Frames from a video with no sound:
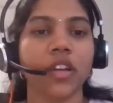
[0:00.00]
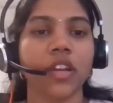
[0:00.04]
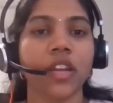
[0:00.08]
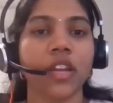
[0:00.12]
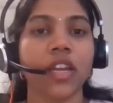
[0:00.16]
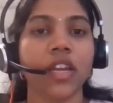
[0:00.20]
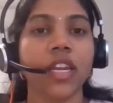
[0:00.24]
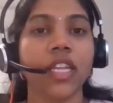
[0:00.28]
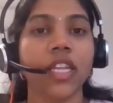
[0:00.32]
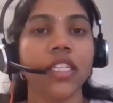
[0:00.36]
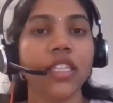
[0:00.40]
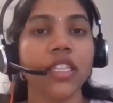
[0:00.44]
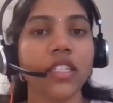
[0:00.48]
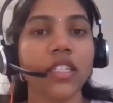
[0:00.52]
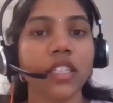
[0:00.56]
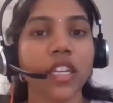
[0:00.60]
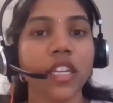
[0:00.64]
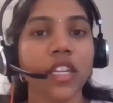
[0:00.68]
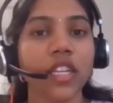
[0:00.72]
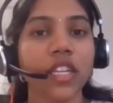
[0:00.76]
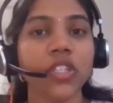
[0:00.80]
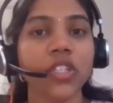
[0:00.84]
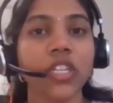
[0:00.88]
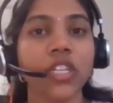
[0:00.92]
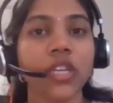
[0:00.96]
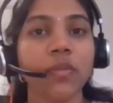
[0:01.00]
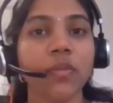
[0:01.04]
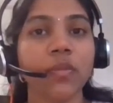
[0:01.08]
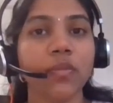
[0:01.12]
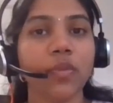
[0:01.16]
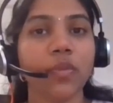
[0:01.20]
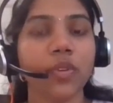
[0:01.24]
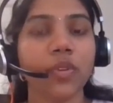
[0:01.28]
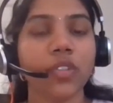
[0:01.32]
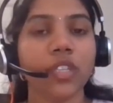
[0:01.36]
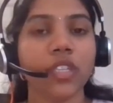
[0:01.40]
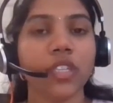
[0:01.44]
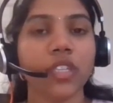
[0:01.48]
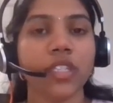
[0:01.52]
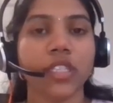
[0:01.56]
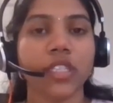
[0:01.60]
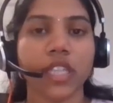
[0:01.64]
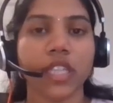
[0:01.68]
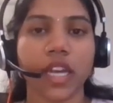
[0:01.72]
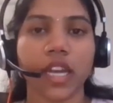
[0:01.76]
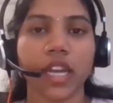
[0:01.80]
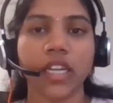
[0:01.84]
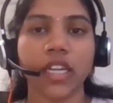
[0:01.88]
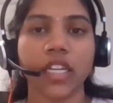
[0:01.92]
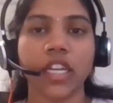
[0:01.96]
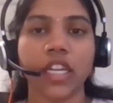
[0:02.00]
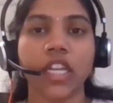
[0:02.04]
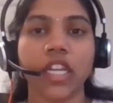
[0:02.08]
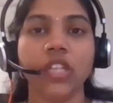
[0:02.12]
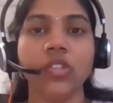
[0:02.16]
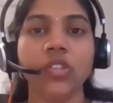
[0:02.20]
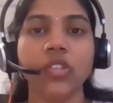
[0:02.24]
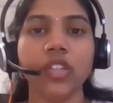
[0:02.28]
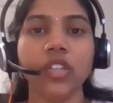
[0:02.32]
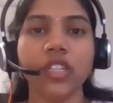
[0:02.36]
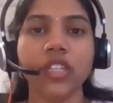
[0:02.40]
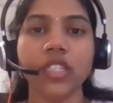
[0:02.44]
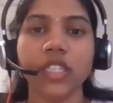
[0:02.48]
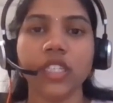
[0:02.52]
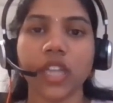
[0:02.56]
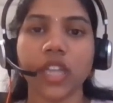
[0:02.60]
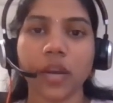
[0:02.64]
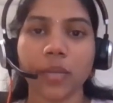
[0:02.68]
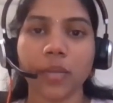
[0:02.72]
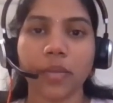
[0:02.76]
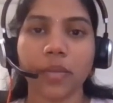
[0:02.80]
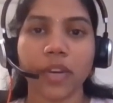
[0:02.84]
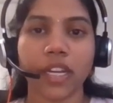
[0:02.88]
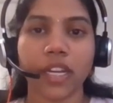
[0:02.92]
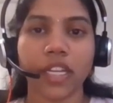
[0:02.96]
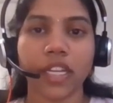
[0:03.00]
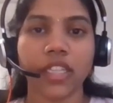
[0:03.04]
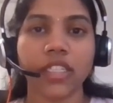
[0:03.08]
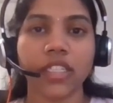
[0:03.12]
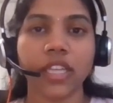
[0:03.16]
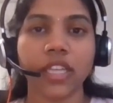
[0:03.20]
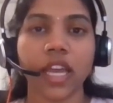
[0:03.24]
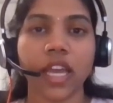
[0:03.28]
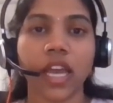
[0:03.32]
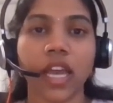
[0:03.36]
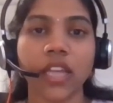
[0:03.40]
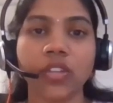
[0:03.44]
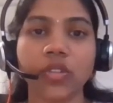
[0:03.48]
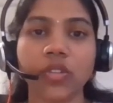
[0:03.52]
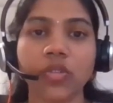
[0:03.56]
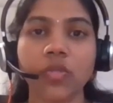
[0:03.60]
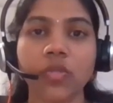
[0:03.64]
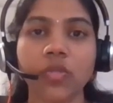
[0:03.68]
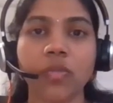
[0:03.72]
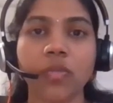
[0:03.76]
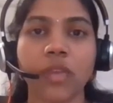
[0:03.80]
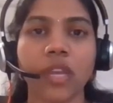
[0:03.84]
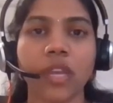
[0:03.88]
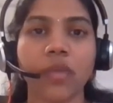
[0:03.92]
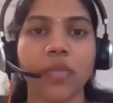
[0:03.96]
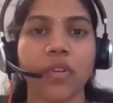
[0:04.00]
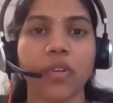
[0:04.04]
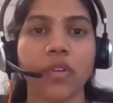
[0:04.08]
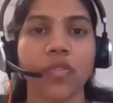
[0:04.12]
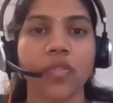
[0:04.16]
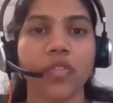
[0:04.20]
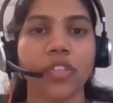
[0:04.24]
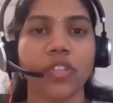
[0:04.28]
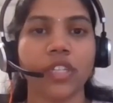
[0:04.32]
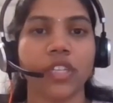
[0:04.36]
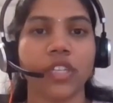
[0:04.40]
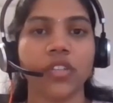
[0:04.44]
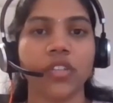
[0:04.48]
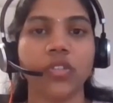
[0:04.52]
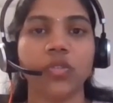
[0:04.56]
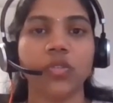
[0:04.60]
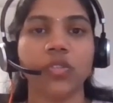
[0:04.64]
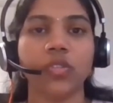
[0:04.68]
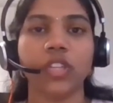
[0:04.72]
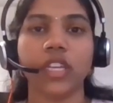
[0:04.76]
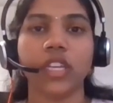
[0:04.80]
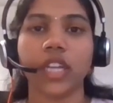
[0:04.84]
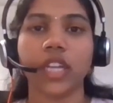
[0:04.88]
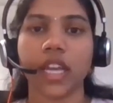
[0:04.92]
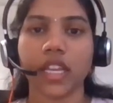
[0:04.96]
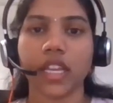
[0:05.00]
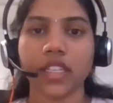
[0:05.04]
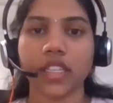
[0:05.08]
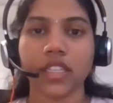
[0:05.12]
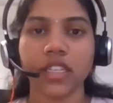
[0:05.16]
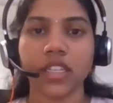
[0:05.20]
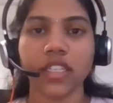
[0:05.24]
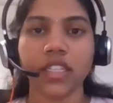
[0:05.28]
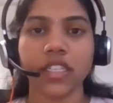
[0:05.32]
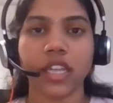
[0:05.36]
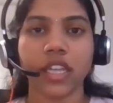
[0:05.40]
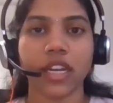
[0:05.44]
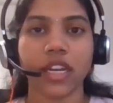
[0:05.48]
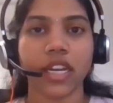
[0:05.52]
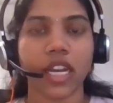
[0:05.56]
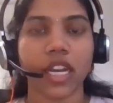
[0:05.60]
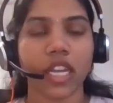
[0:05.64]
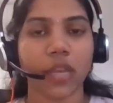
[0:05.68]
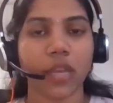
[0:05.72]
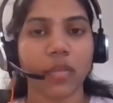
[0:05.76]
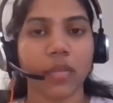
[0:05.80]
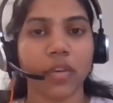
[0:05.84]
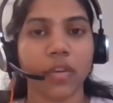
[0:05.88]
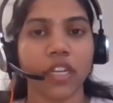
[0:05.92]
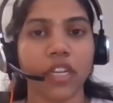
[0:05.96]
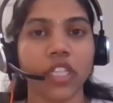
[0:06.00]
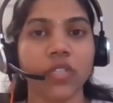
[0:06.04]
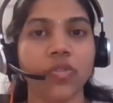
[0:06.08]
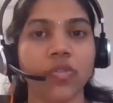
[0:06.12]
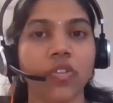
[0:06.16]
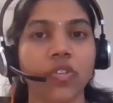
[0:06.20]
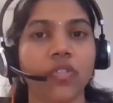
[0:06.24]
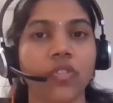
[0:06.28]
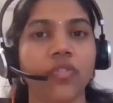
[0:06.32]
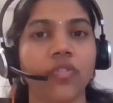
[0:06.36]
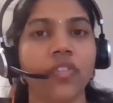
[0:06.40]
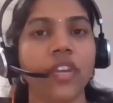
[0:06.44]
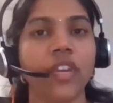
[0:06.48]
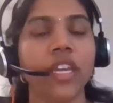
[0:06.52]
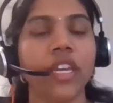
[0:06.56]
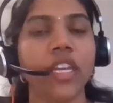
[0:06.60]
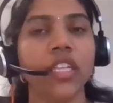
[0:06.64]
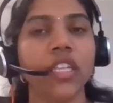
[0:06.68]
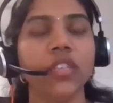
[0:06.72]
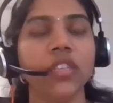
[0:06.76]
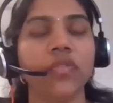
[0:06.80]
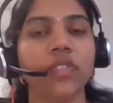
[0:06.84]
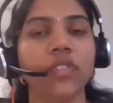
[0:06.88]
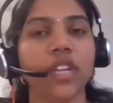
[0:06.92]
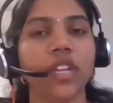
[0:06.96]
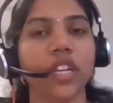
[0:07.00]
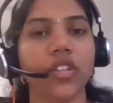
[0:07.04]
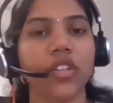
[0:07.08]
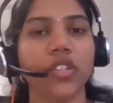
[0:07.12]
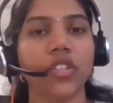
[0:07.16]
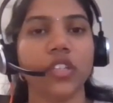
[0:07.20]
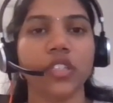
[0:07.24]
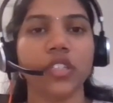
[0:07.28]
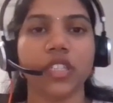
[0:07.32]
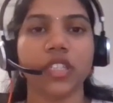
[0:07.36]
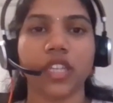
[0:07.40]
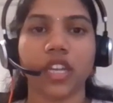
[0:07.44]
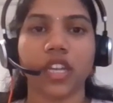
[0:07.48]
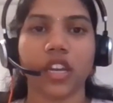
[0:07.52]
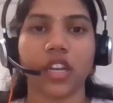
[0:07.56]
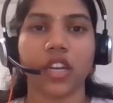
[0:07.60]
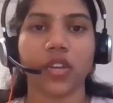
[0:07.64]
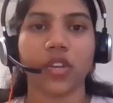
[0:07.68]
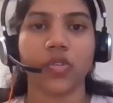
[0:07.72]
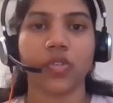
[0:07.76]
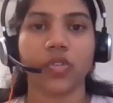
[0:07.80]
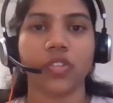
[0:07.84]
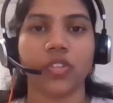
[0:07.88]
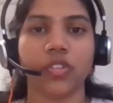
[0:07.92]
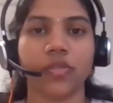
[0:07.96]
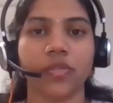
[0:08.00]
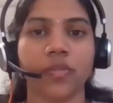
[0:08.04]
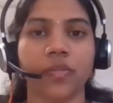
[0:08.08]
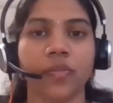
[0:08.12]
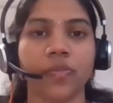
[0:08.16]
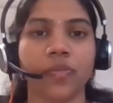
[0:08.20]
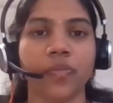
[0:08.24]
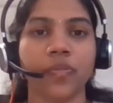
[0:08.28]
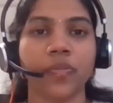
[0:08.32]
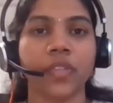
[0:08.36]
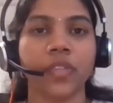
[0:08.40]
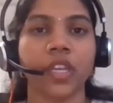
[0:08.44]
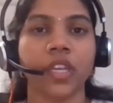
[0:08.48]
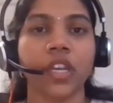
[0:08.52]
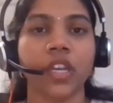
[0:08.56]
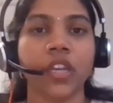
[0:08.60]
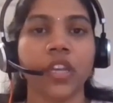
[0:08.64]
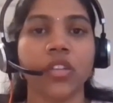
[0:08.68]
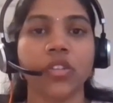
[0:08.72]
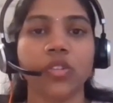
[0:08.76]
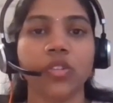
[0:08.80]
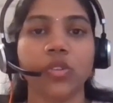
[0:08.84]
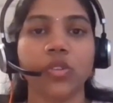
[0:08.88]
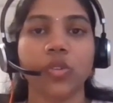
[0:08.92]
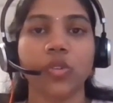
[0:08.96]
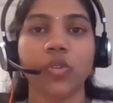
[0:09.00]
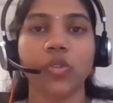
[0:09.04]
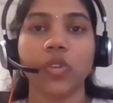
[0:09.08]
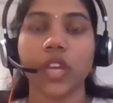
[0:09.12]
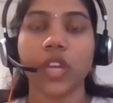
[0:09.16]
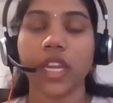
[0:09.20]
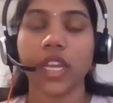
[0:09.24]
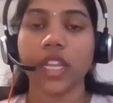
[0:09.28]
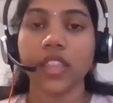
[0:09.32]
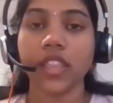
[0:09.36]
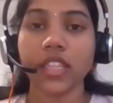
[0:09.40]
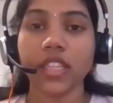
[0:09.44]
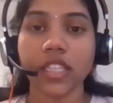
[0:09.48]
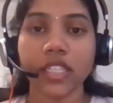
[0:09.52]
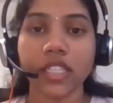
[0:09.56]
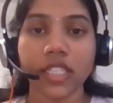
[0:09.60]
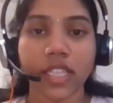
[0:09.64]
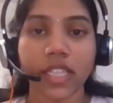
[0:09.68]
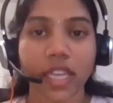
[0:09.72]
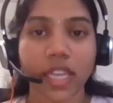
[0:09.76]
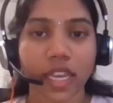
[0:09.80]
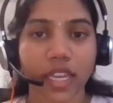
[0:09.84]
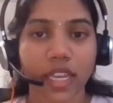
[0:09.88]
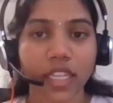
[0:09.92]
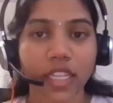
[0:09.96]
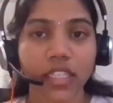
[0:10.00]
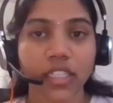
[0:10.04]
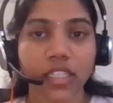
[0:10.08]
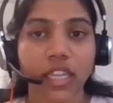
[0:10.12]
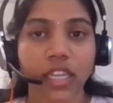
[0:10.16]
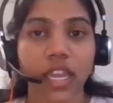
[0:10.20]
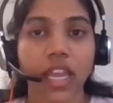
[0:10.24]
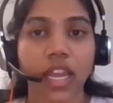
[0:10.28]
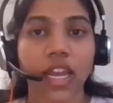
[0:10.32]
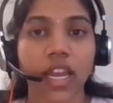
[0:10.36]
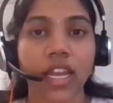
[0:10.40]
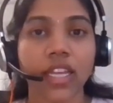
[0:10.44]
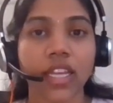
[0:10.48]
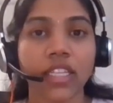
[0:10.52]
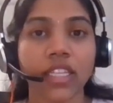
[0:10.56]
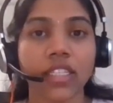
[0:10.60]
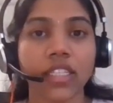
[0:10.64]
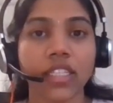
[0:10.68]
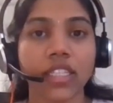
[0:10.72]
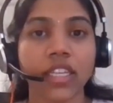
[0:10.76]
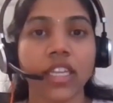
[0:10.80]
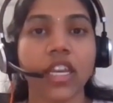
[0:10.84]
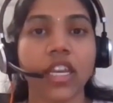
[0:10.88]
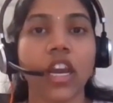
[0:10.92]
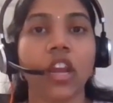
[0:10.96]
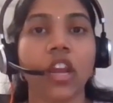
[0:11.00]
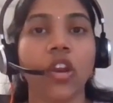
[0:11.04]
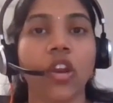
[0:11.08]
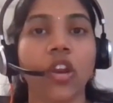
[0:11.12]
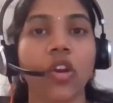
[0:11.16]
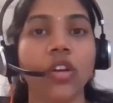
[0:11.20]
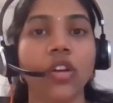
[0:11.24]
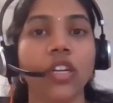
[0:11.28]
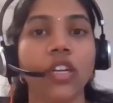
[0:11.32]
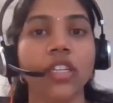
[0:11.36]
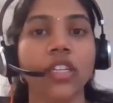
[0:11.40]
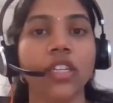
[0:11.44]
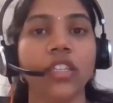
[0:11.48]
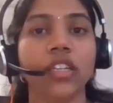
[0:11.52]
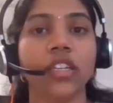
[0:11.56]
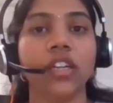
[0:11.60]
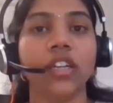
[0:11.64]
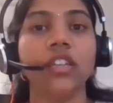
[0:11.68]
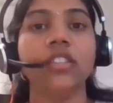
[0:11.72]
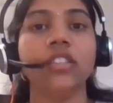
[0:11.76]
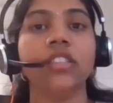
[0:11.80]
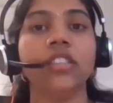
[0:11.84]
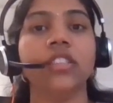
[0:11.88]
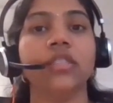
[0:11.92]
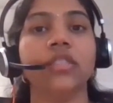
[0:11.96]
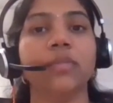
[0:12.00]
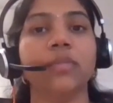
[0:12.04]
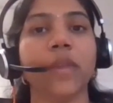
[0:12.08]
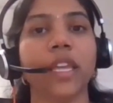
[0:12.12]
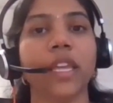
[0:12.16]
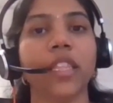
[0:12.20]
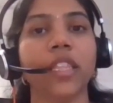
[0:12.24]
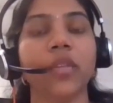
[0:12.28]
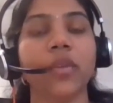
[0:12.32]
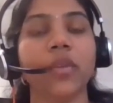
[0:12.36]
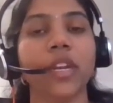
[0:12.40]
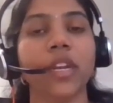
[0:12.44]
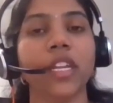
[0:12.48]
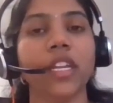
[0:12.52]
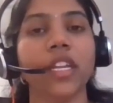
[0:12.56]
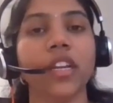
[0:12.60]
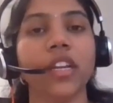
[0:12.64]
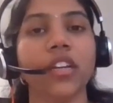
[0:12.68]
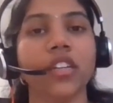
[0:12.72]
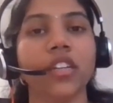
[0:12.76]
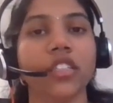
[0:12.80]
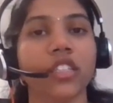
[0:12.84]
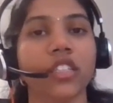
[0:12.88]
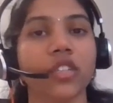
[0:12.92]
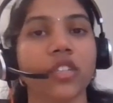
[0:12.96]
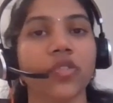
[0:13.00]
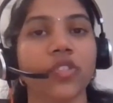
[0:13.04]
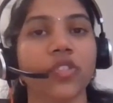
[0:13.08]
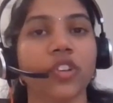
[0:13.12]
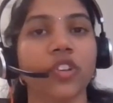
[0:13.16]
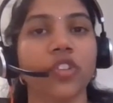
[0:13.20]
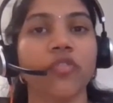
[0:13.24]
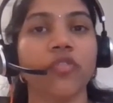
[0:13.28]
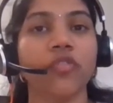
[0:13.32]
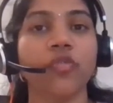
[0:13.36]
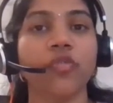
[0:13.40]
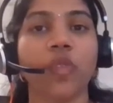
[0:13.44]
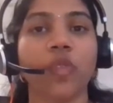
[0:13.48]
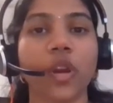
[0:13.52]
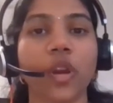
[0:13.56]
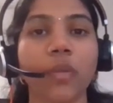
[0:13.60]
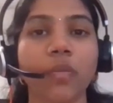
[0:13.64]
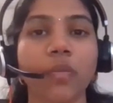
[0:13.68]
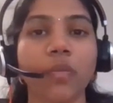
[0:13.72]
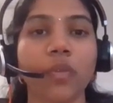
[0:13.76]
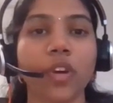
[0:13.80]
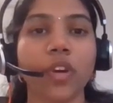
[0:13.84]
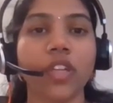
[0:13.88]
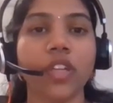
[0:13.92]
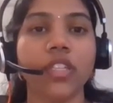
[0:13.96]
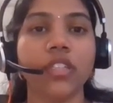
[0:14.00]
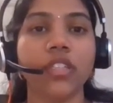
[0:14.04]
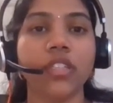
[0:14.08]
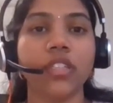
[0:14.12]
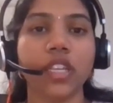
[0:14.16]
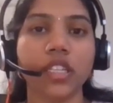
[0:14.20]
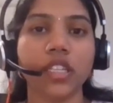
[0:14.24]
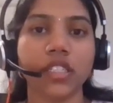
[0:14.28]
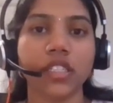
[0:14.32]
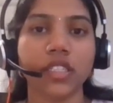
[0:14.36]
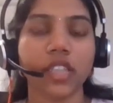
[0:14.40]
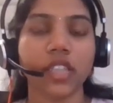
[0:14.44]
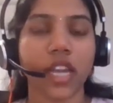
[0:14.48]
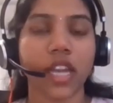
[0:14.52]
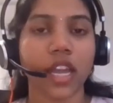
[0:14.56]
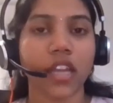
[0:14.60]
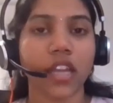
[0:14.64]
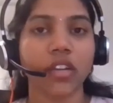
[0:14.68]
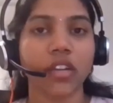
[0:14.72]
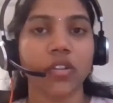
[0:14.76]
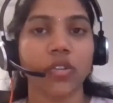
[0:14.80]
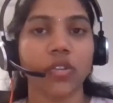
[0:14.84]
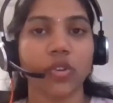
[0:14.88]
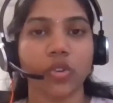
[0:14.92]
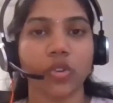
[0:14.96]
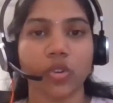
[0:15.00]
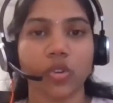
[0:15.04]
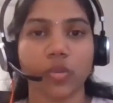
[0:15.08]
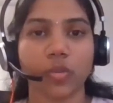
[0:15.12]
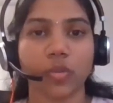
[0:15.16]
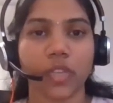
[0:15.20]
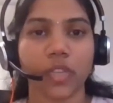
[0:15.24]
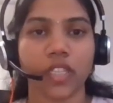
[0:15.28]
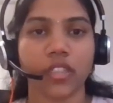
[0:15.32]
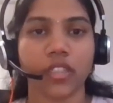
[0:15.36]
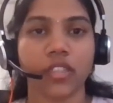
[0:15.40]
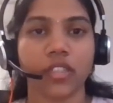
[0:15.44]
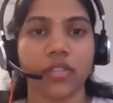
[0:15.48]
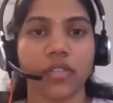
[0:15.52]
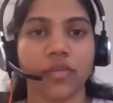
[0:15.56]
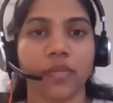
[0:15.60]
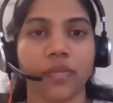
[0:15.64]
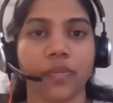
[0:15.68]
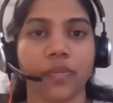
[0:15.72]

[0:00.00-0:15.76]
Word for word: Legislation imposes that insurance companies has to make provisions to their assets and liabilities for various financial scenarios. So, in this case, LIC allotted the mathematical reserves of 1.6 lakh crore rupees.